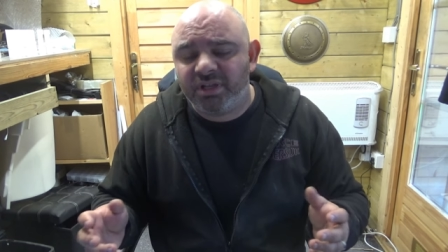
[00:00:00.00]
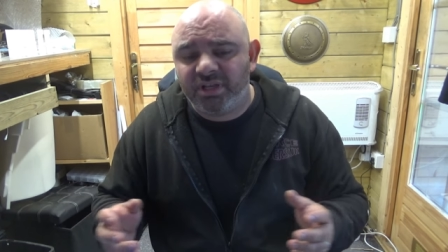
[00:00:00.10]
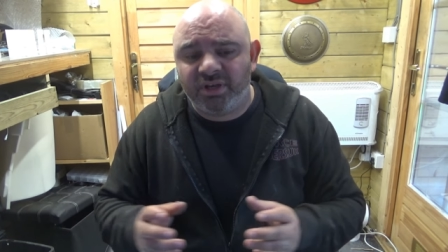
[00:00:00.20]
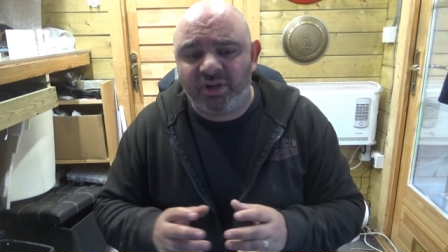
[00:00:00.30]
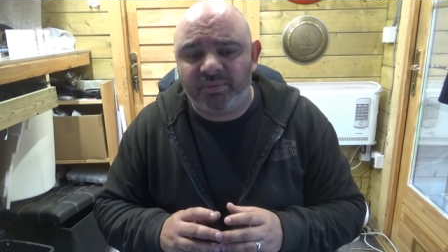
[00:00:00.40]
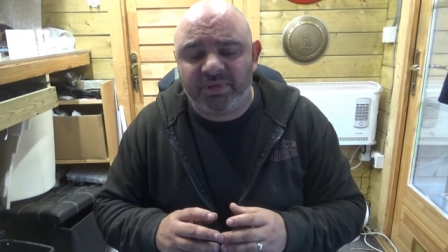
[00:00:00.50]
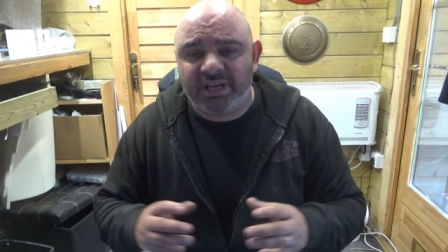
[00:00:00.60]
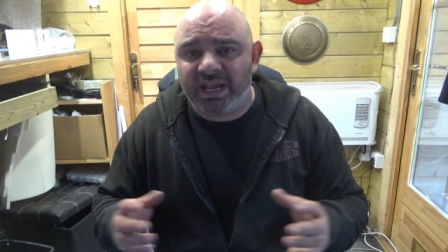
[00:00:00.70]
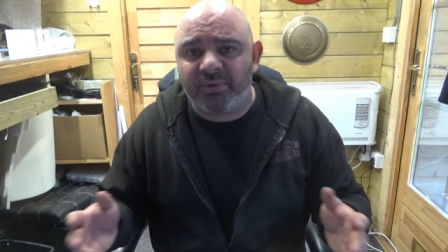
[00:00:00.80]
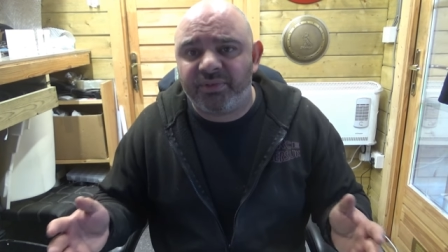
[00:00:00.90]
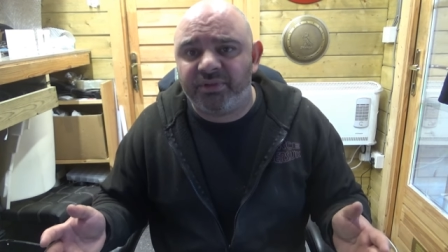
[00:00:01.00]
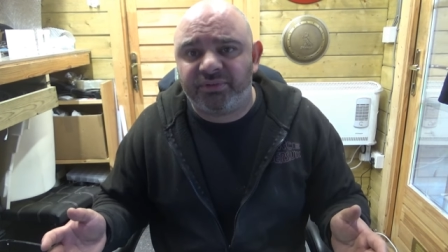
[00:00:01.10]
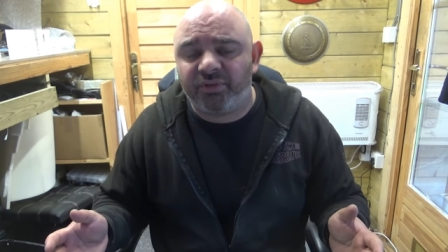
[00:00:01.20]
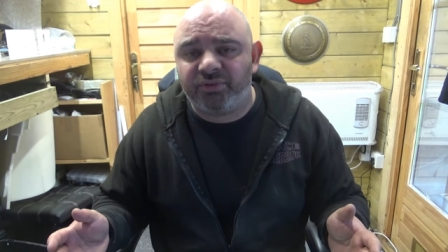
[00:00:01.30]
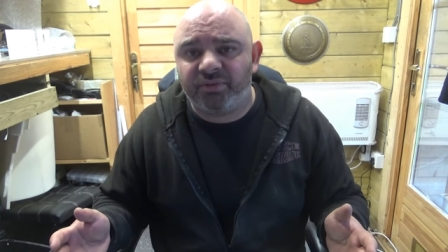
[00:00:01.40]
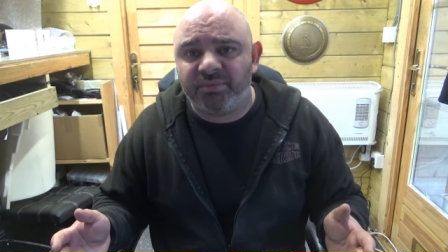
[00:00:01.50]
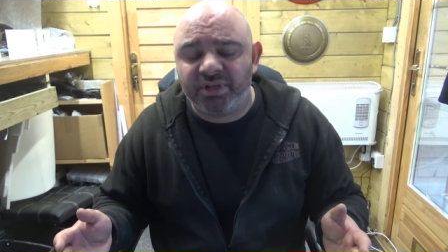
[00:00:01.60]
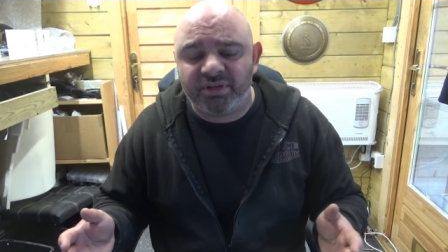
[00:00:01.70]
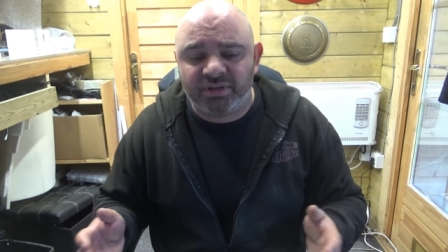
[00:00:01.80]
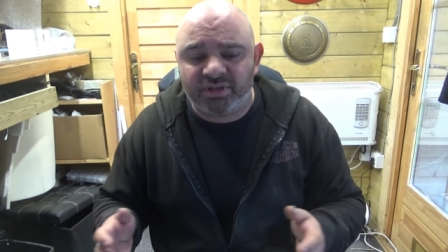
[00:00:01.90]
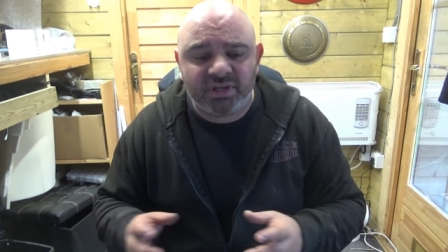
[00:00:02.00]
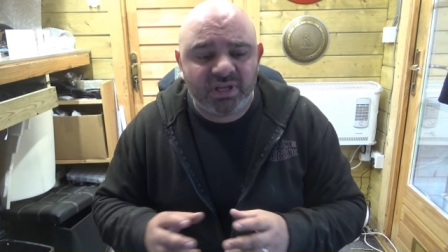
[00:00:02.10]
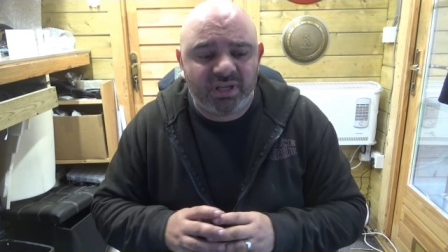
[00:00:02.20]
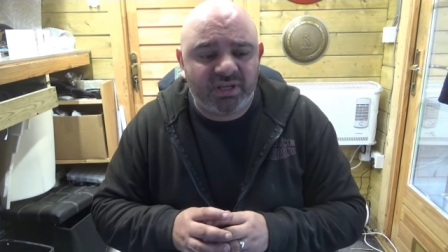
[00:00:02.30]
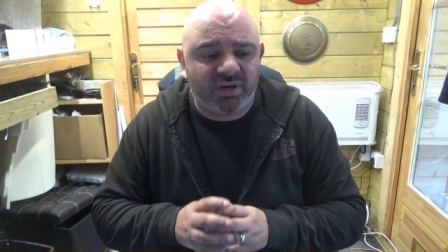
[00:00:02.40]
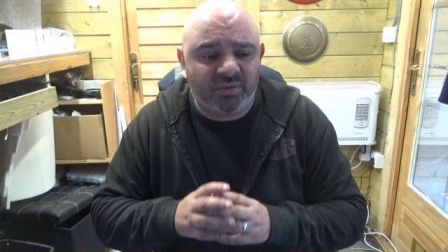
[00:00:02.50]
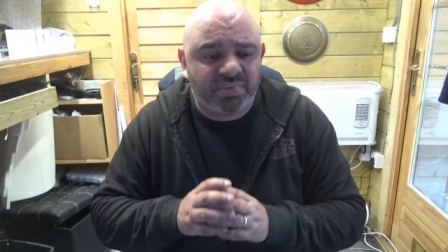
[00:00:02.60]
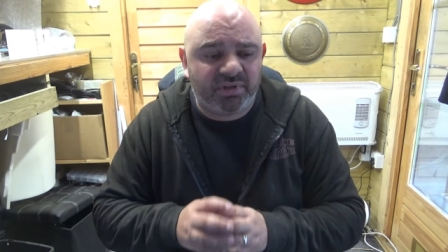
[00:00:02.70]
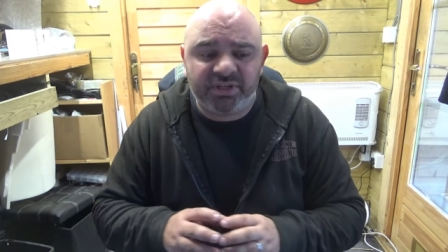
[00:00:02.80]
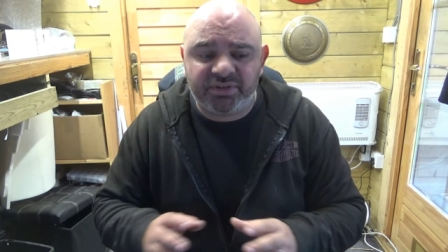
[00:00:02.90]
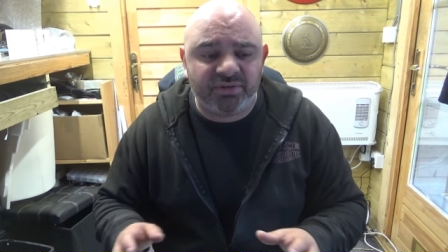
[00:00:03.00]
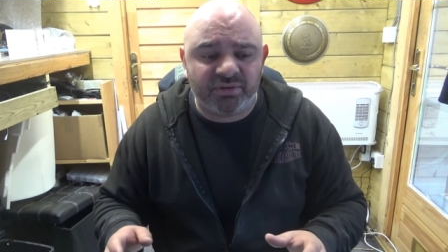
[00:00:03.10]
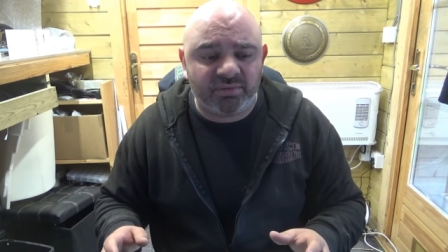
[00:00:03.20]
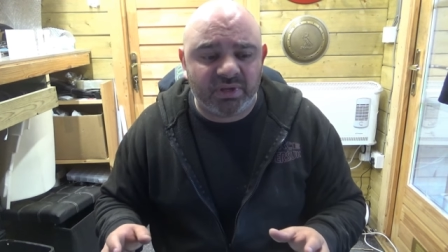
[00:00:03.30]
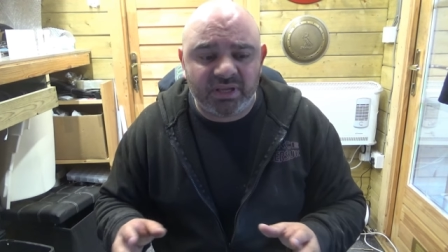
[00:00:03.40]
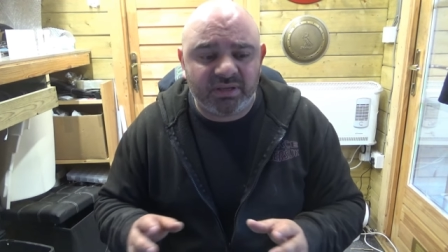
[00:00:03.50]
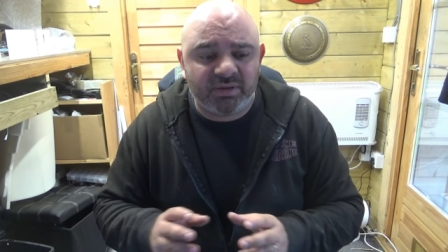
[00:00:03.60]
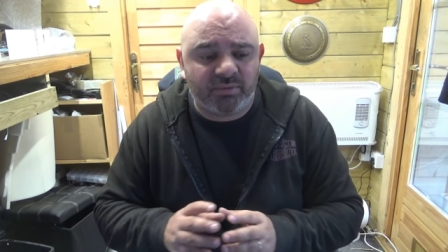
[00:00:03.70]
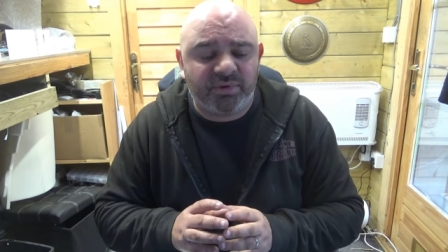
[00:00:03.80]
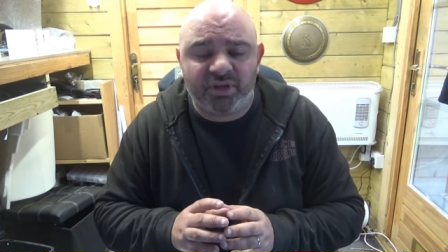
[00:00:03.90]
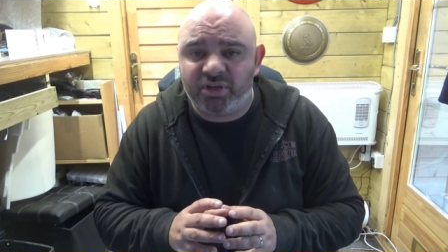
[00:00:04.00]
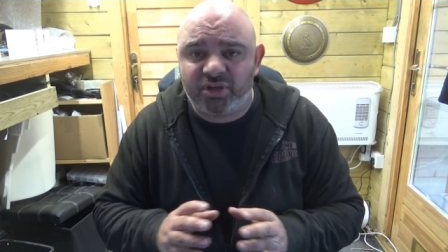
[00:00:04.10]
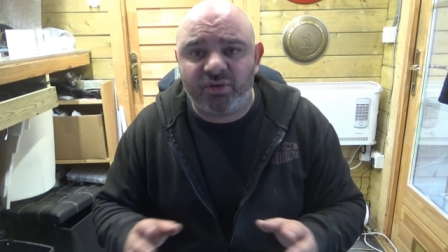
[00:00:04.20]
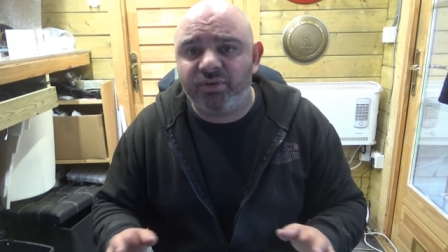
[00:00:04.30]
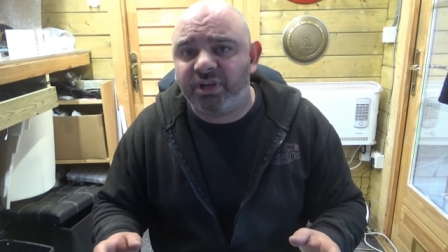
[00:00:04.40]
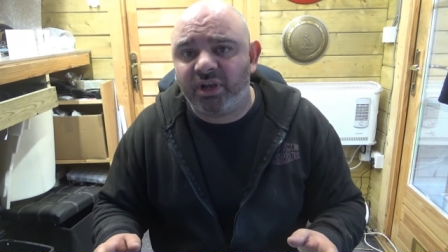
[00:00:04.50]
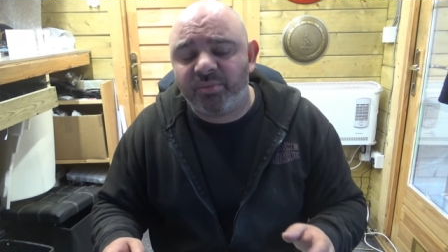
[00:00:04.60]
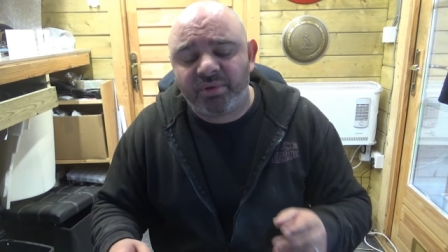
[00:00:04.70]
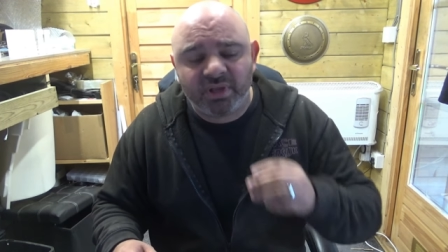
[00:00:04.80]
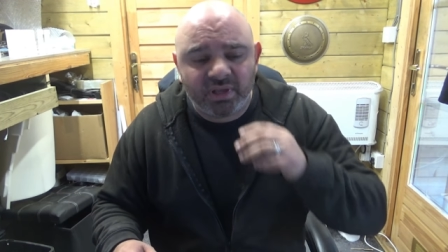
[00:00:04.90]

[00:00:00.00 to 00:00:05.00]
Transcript: you know, get it out there on social media, you know, please do. It, will be a huge help.